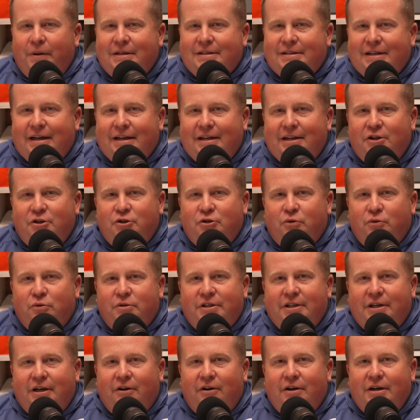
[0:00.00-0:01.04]
It's a digital
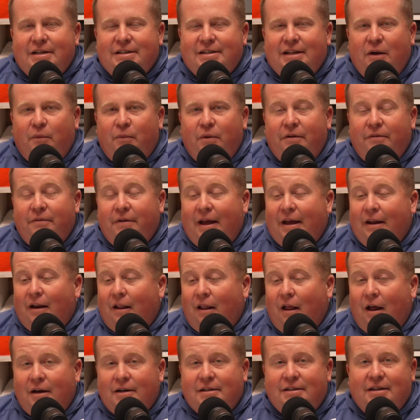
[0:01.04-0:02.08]
series that we've had a
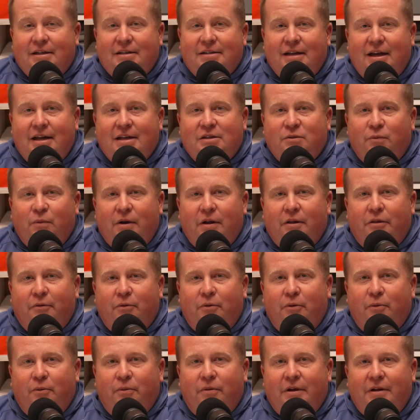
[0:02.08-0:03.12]
lot of success with
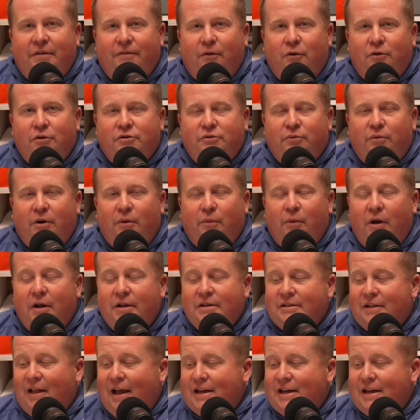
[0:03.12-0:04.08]
through the first 3 runs.